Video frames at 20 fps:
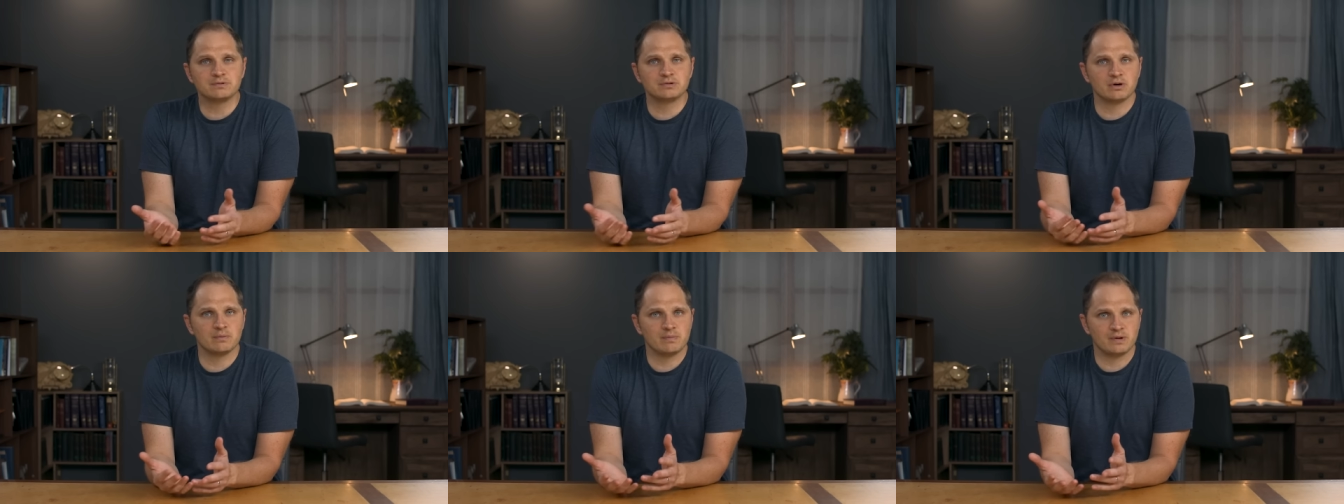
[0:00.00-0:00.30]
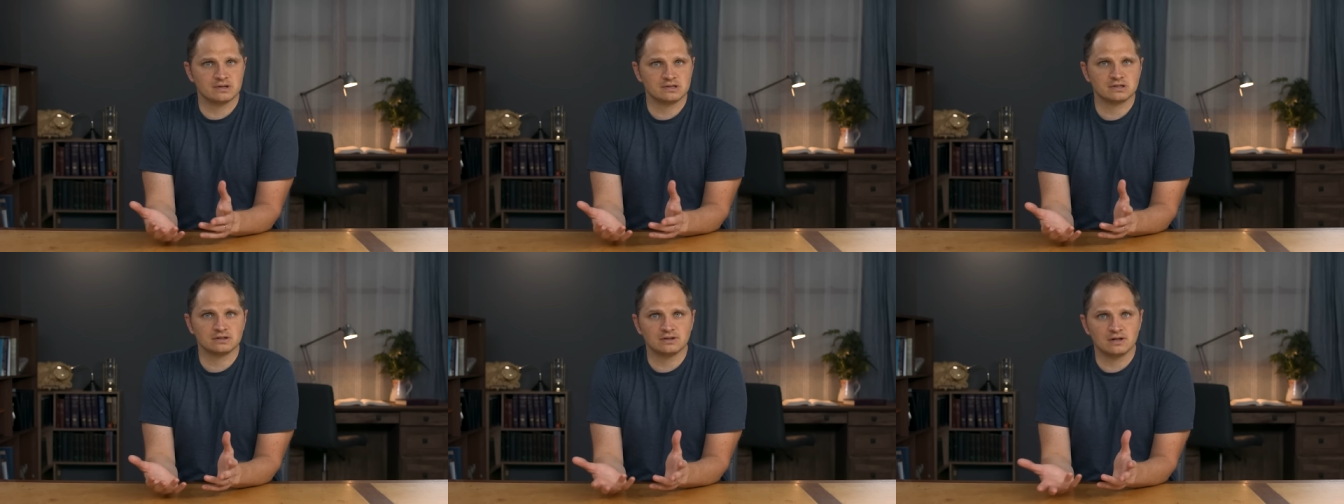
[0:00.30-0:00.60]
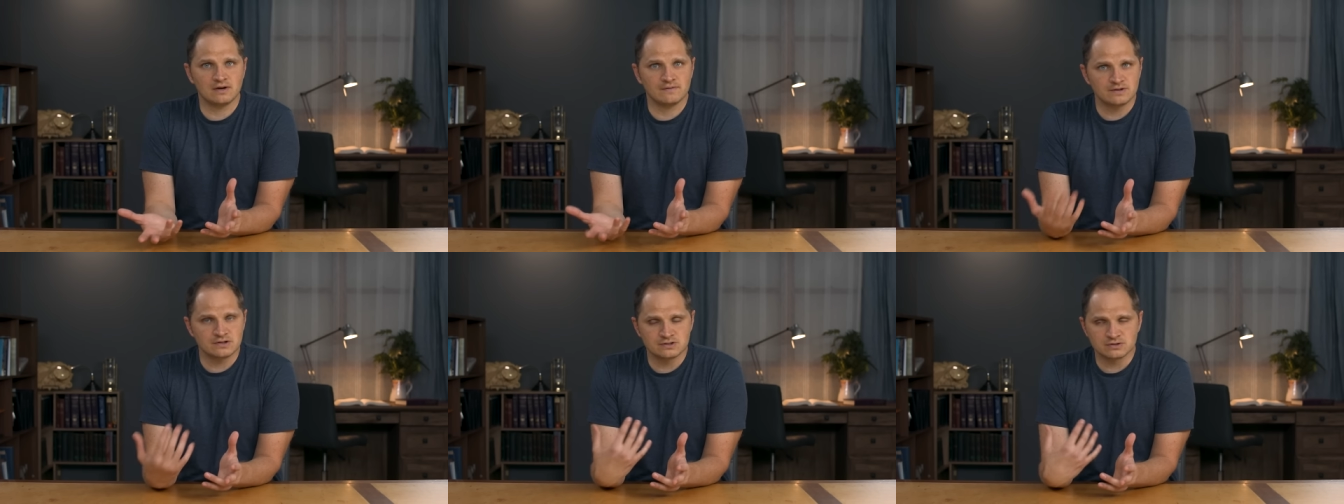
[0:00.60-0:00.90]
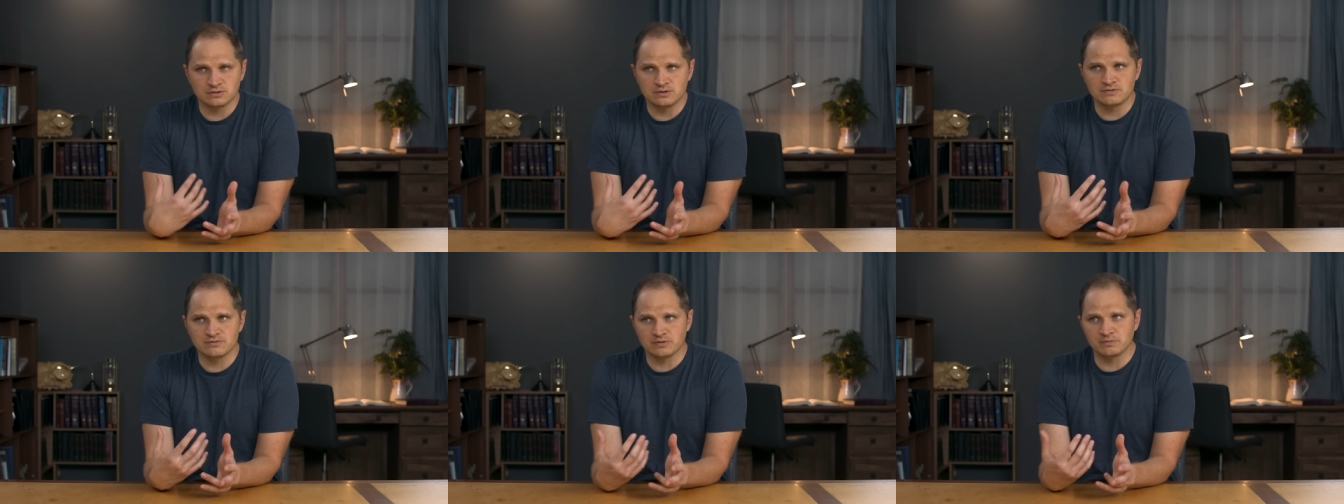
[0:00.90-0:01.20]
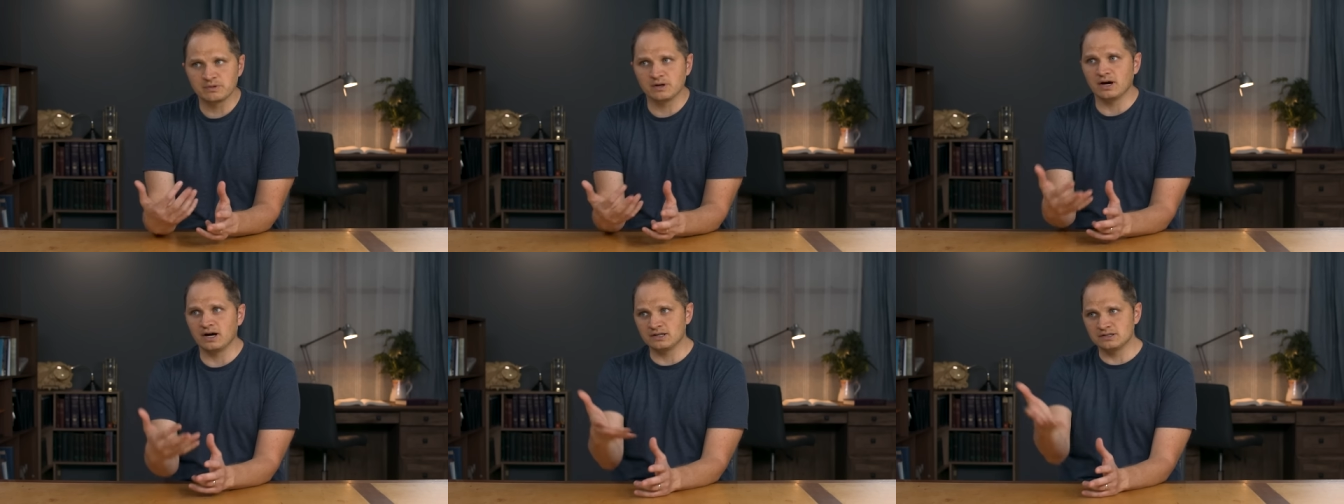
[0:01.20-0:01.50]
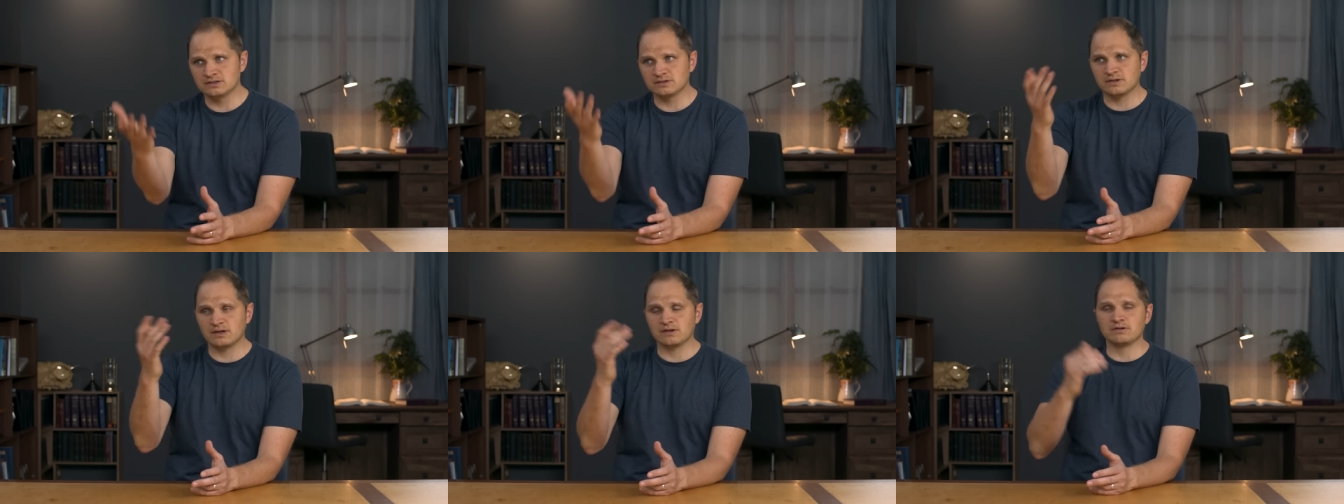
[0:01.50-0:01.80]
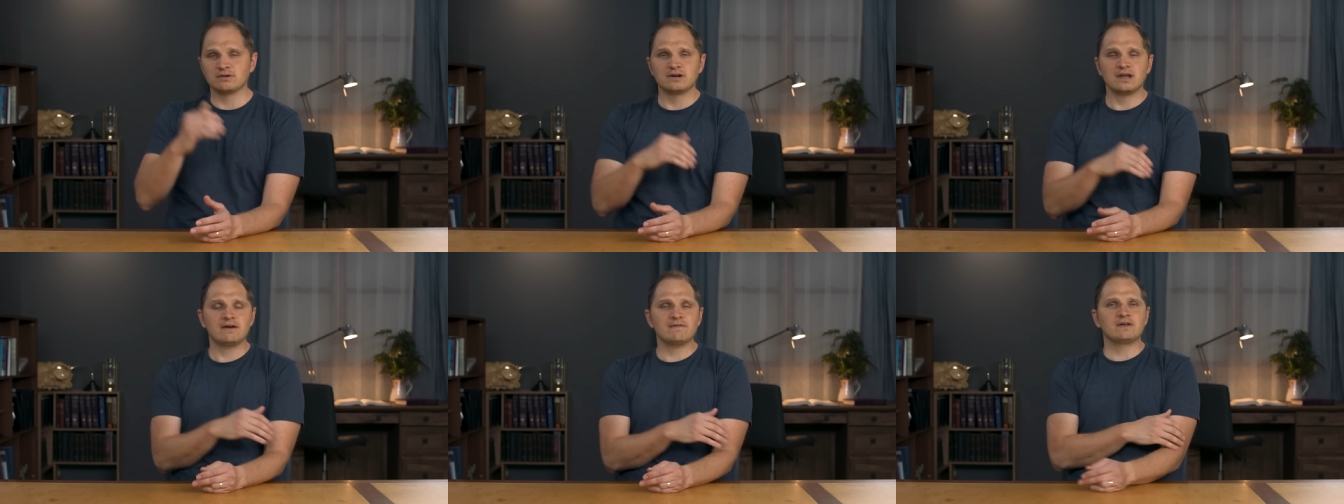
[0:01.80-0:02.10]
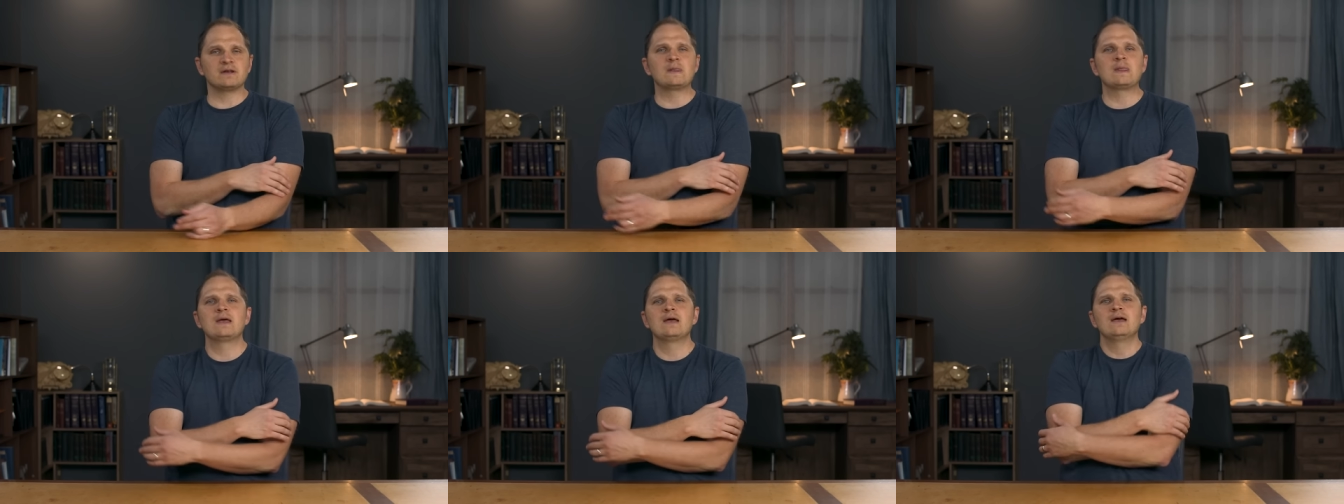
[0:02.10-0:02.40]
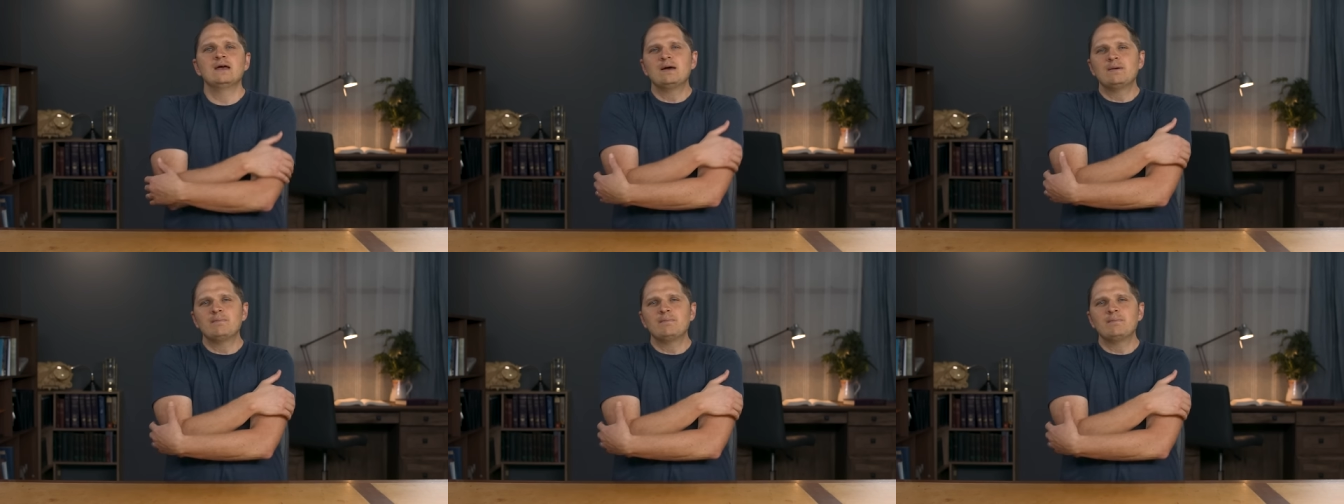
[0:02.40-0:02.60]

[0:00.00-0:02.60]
up to a bunch of love and truth from God, and so now they're in heaven.